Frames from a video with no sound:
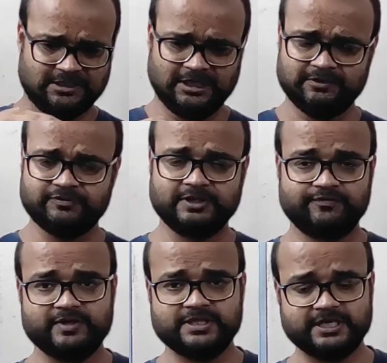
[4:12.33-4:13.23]
Curved
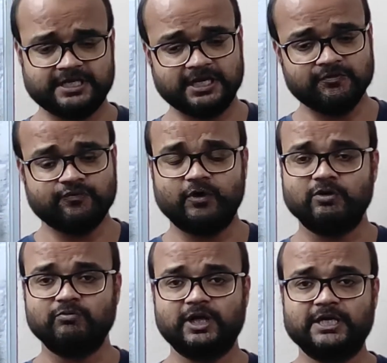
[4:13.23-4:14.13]
surface area
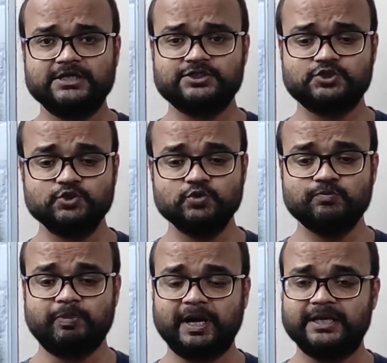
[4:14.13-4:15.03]
formula is
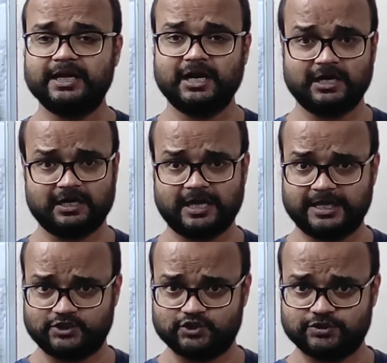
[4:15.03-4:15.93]
2 pi
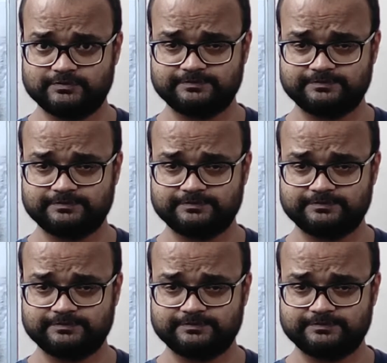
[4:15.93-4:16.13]
RH.